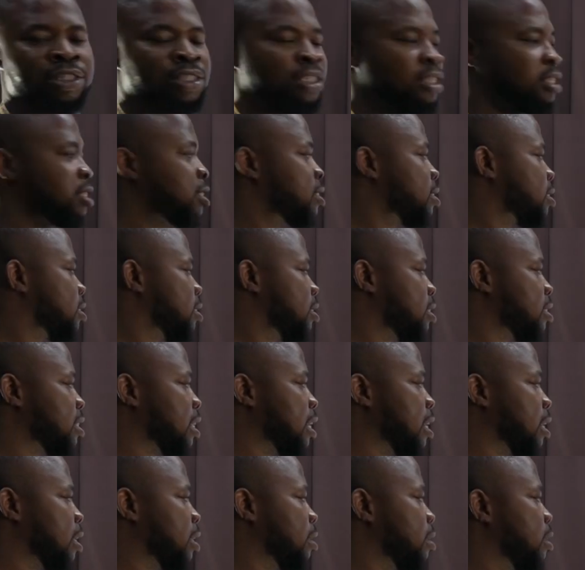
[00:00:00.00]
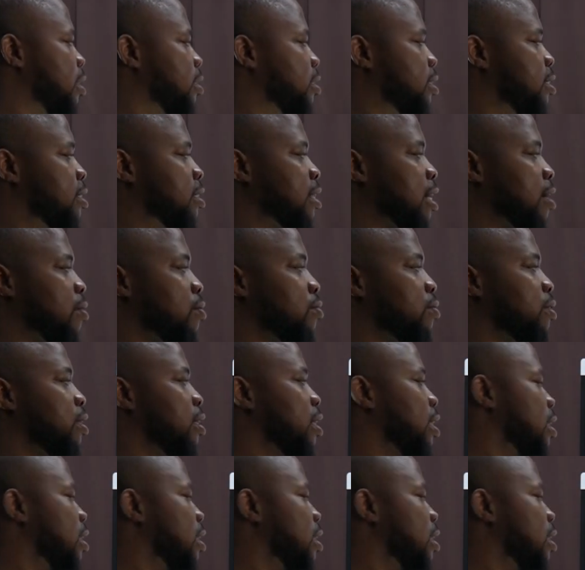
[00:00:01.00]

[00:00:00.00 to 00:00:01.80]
These are only